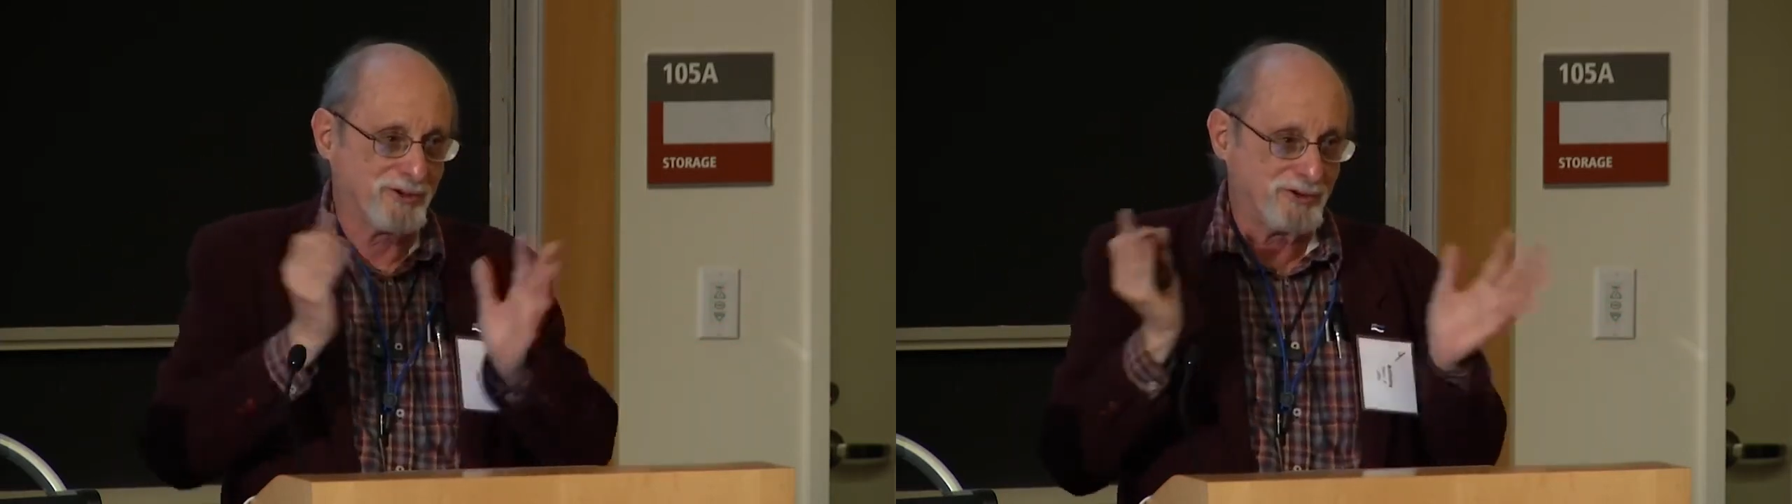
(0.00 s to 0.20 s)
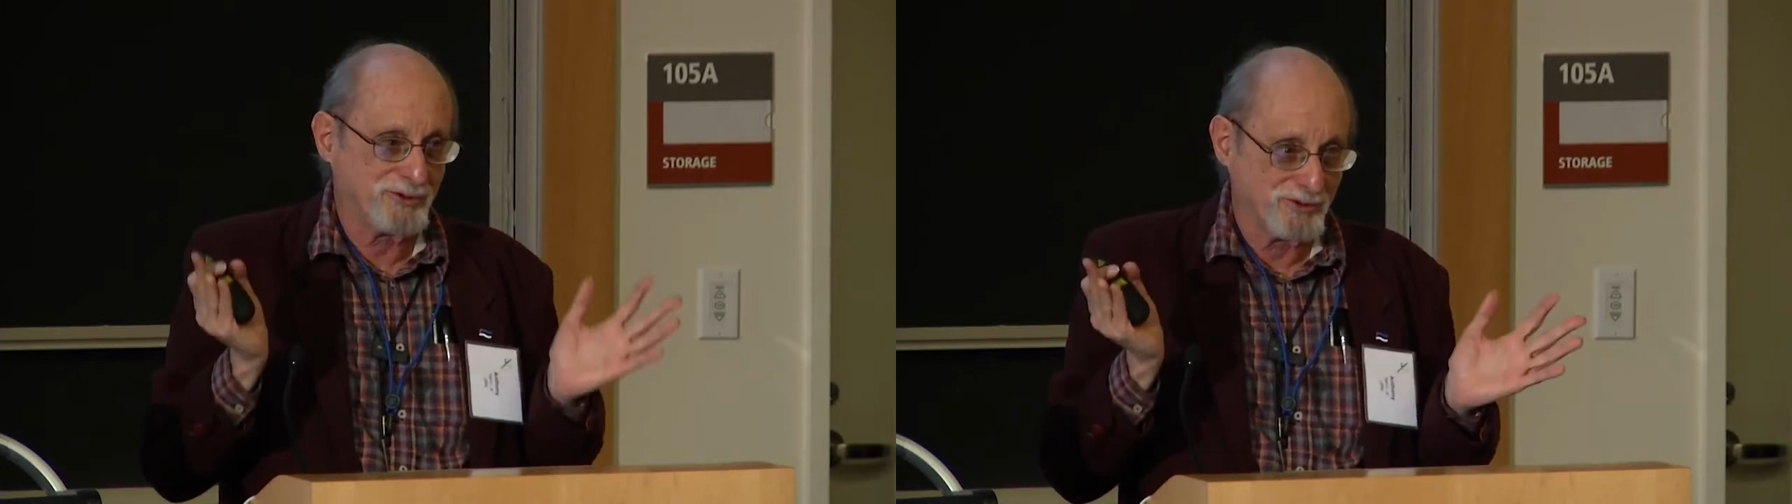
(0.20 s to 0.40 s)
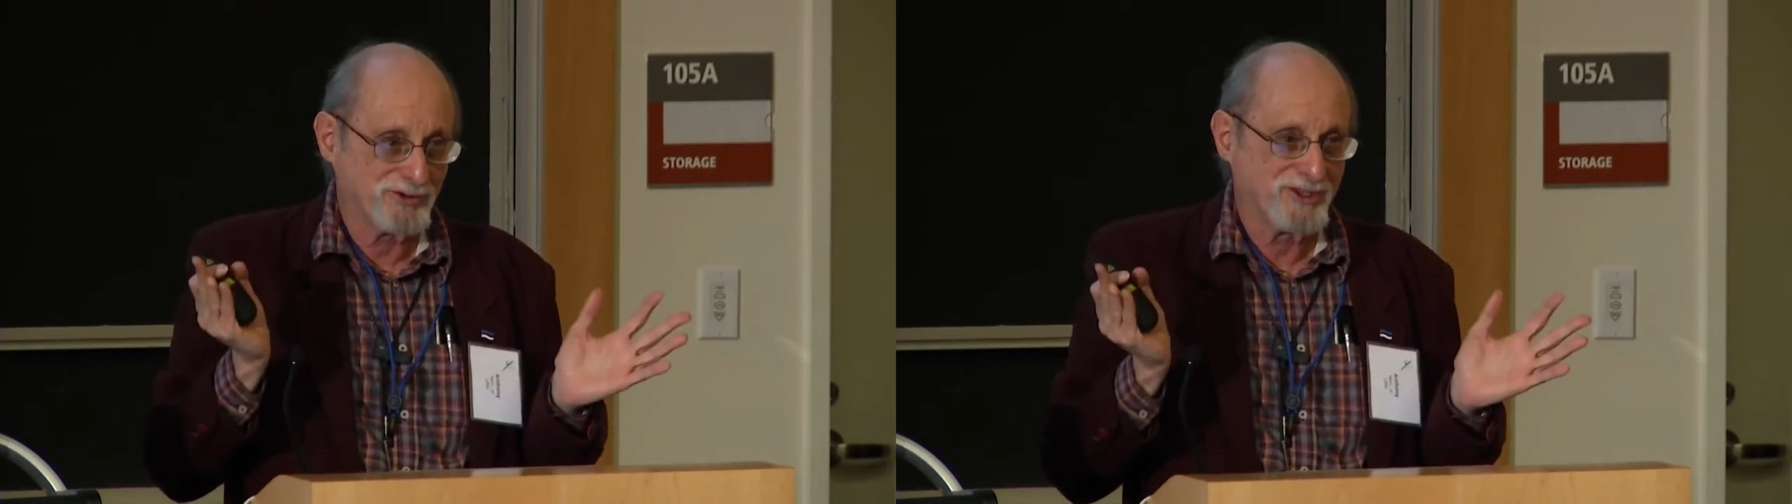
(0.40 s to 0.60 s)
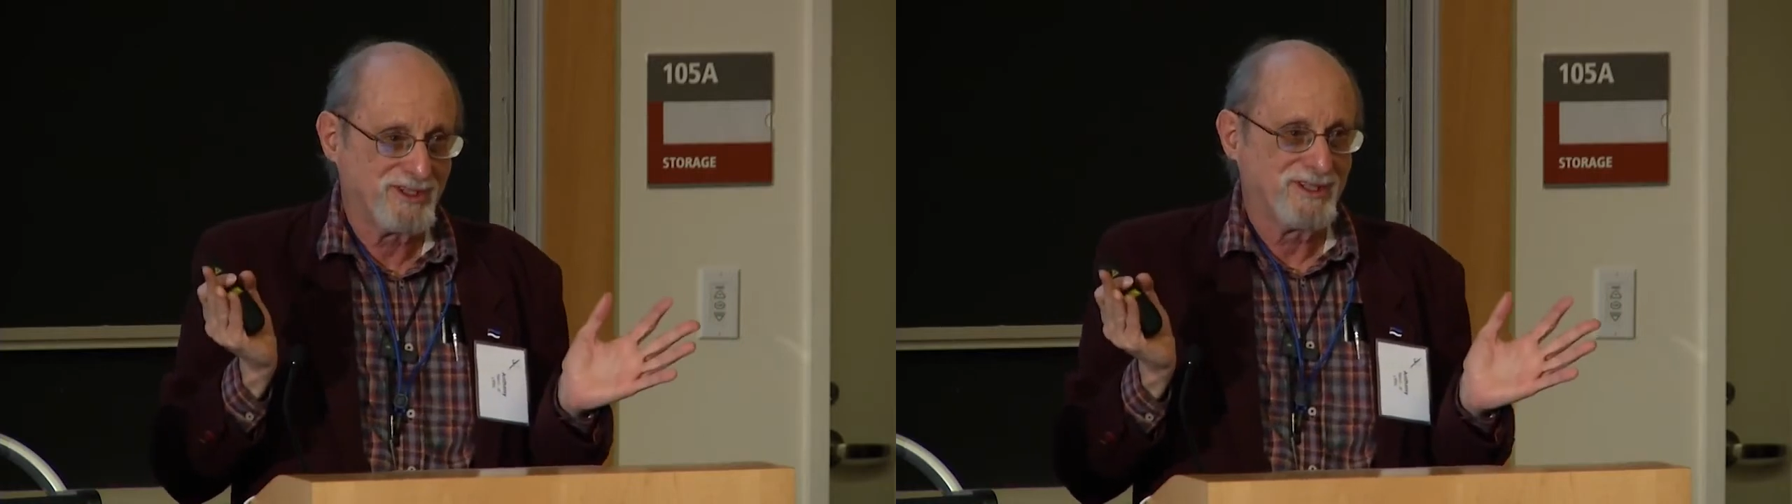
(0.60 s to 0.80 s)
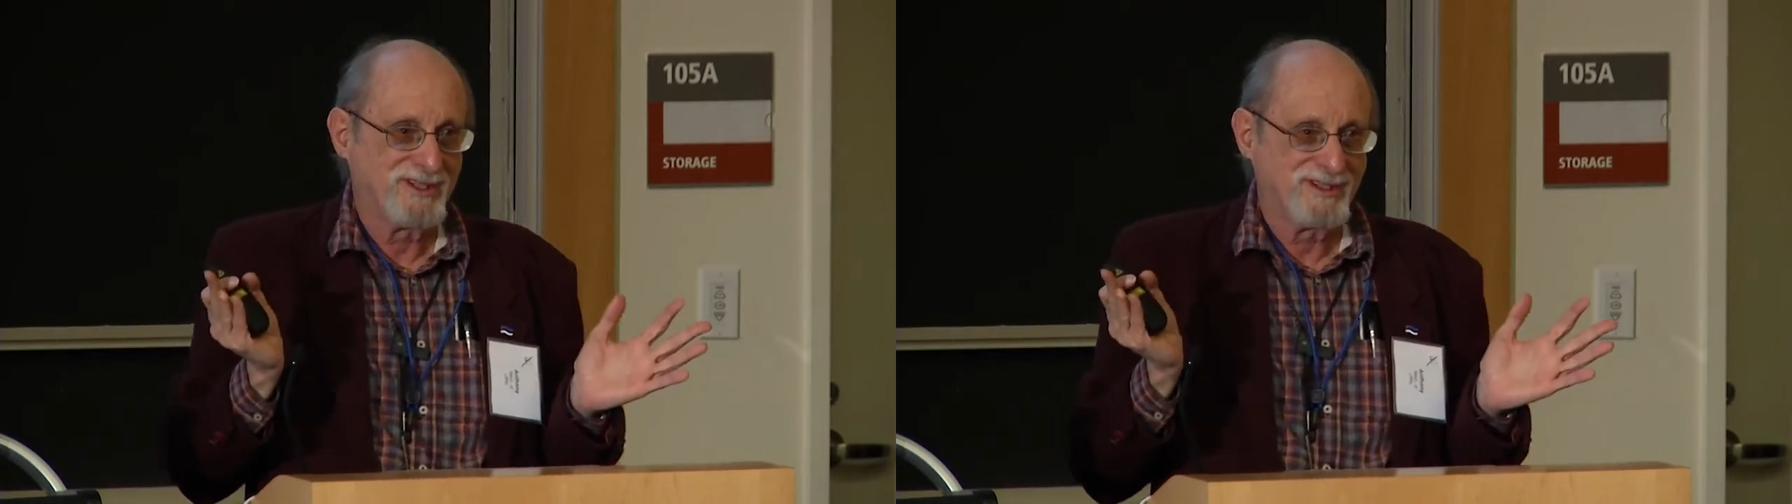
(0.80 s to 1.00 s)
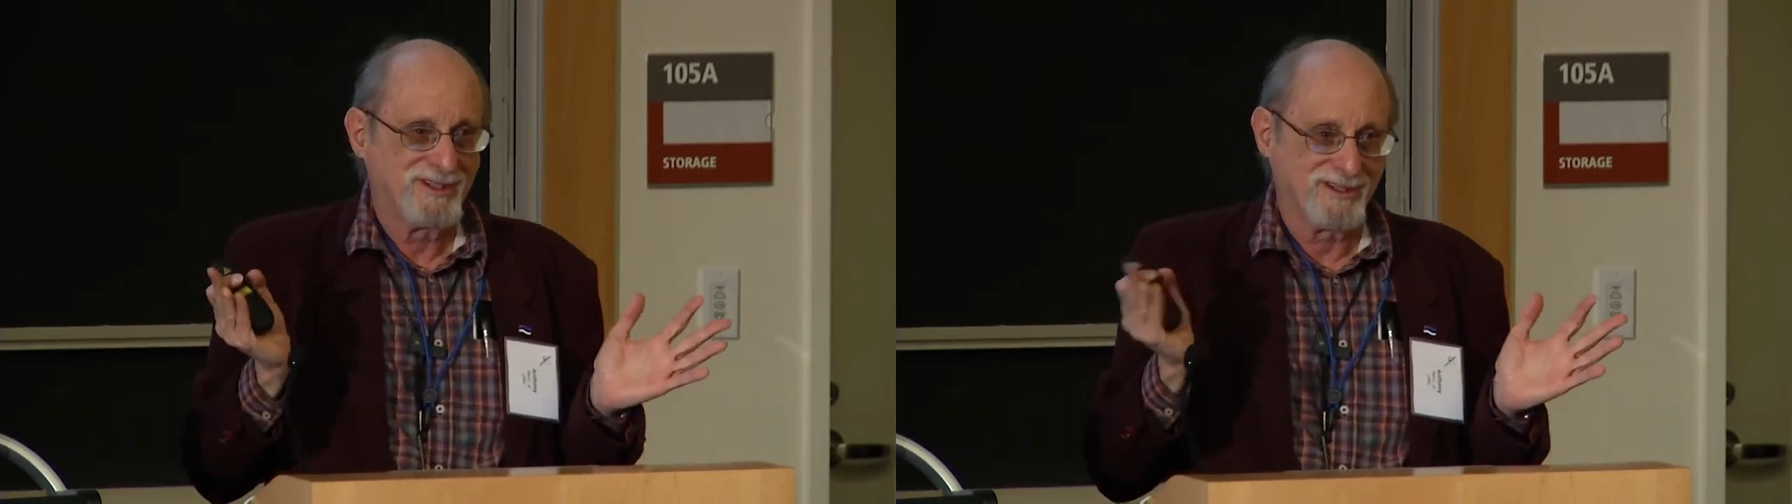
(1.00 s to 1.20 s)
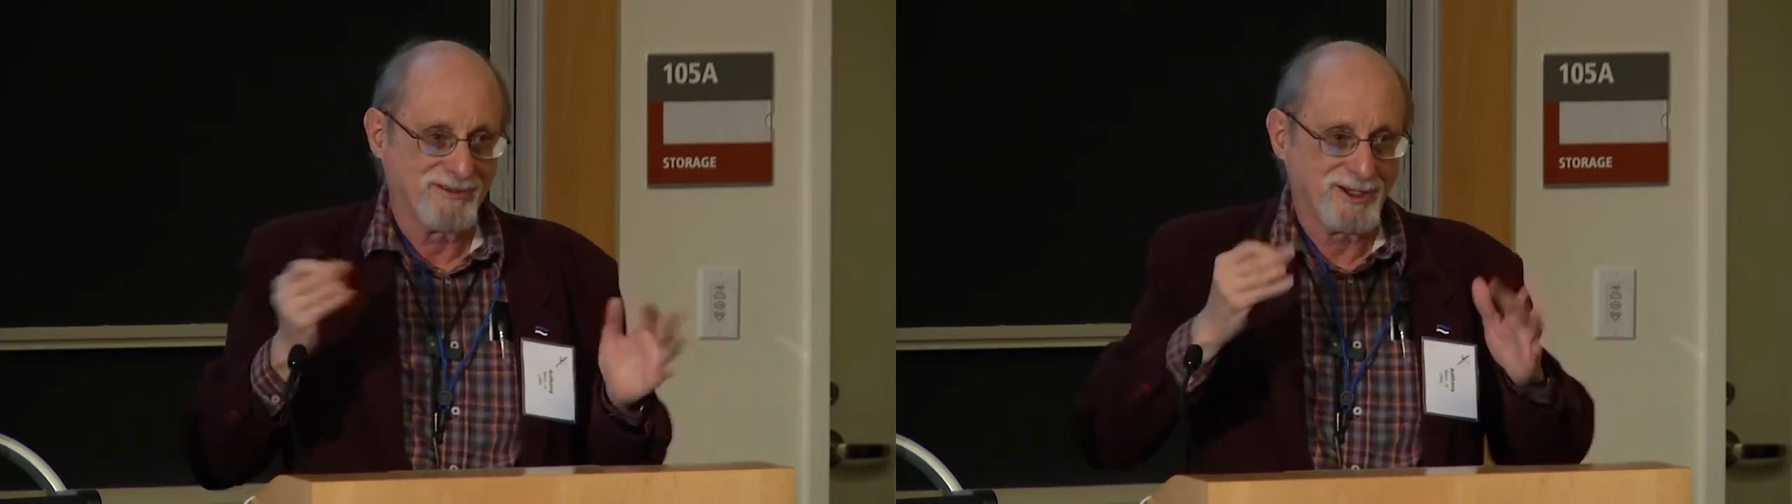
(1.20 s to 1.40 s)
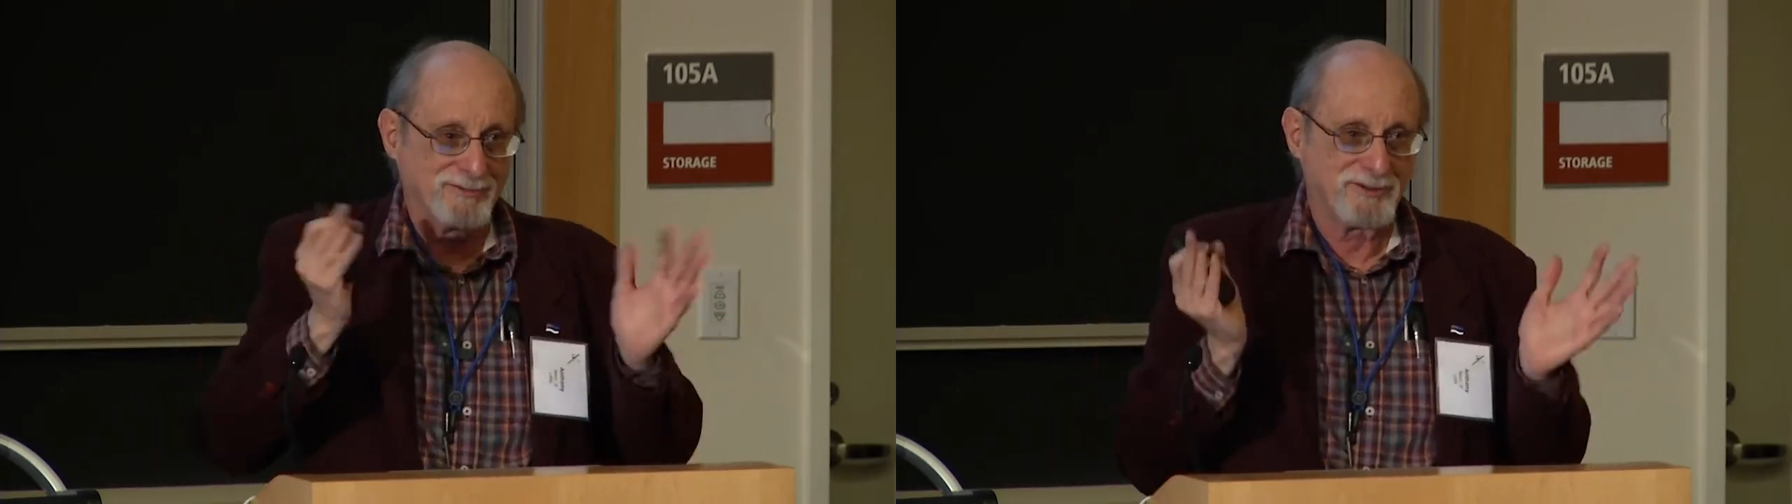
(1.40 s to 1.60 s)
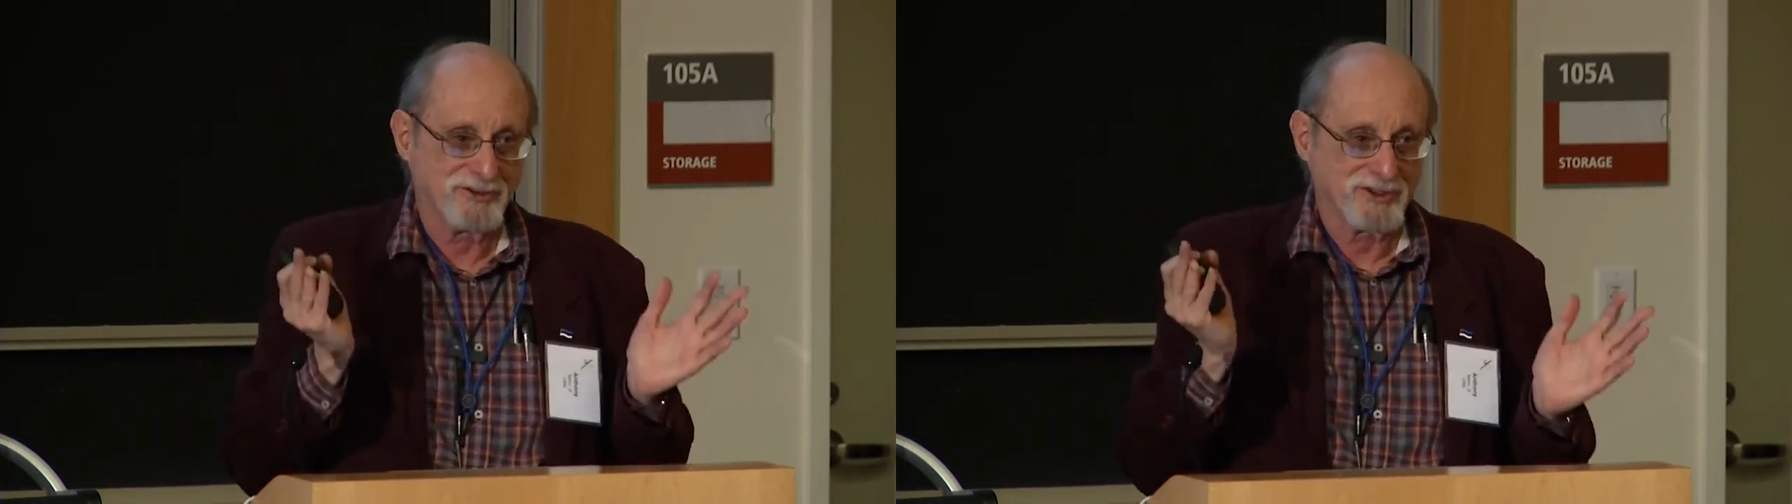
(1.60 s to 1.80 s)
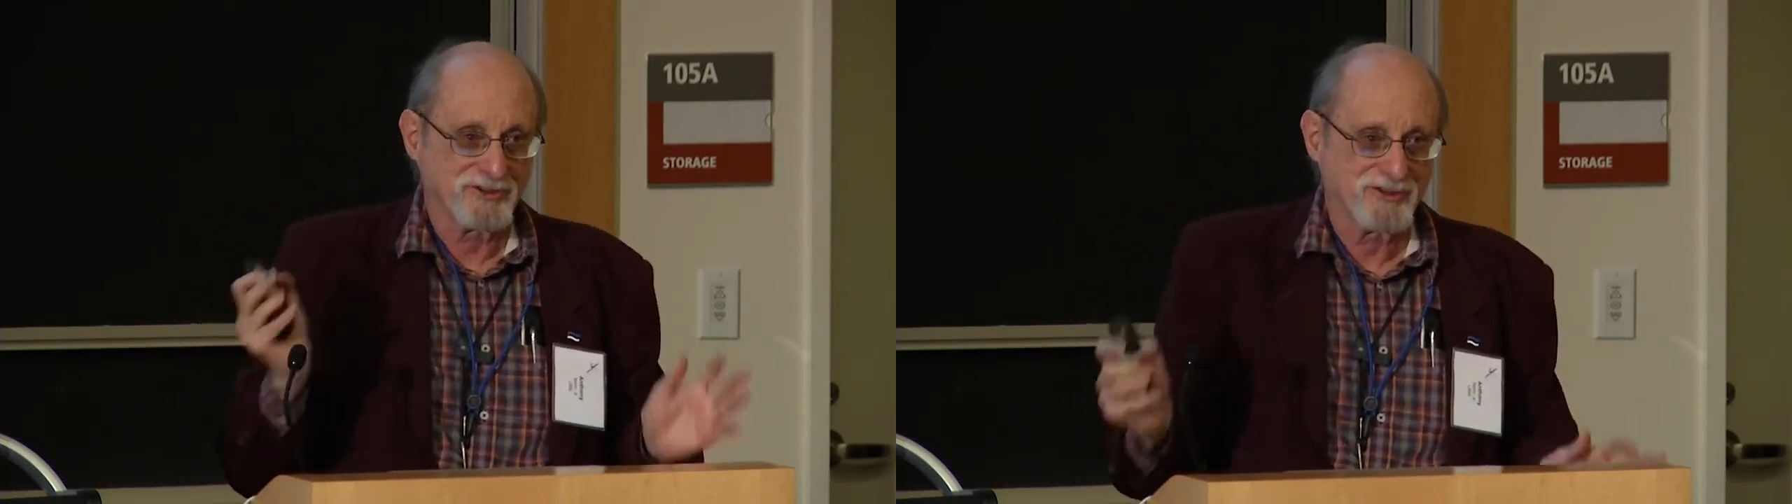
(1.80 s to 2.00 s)
issues of
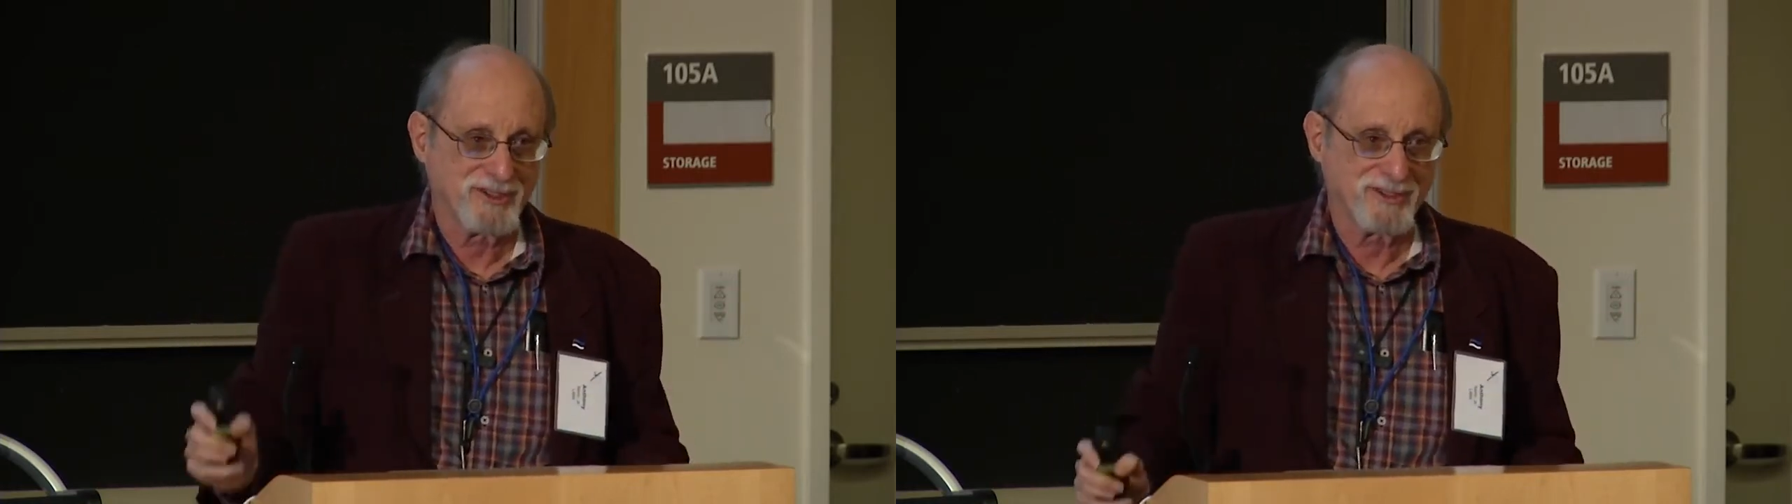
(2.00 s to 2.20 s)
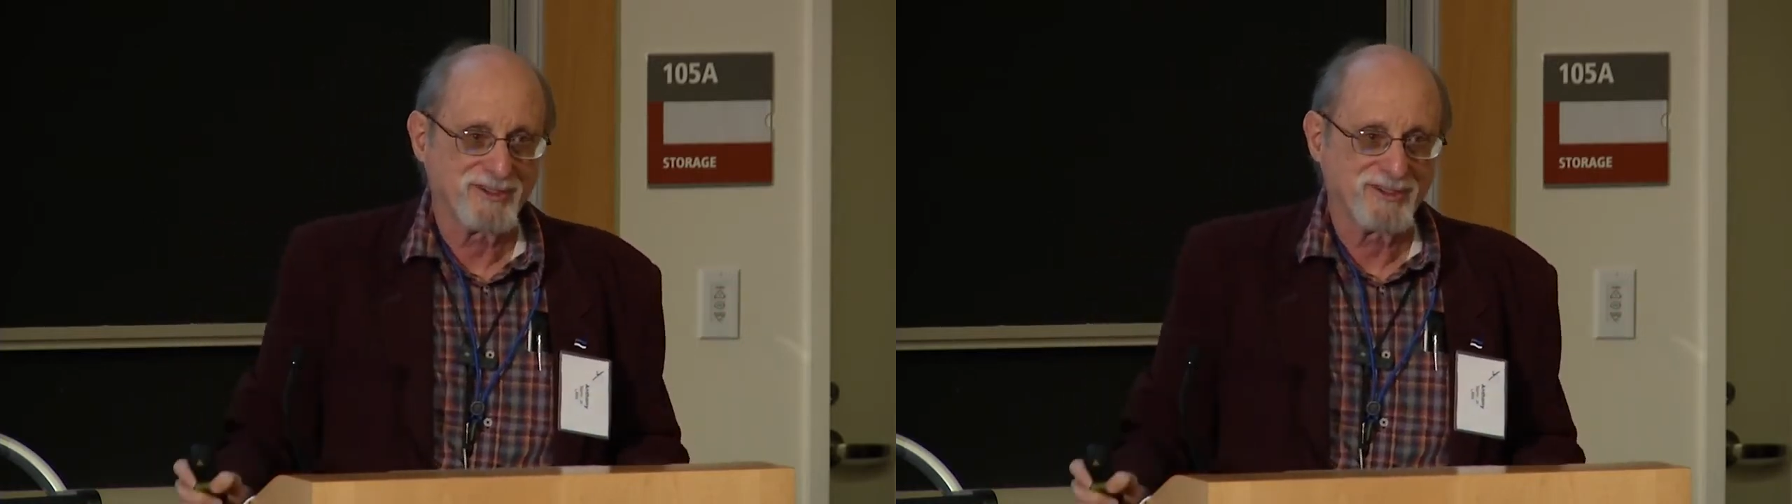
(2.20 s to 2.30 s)
physics.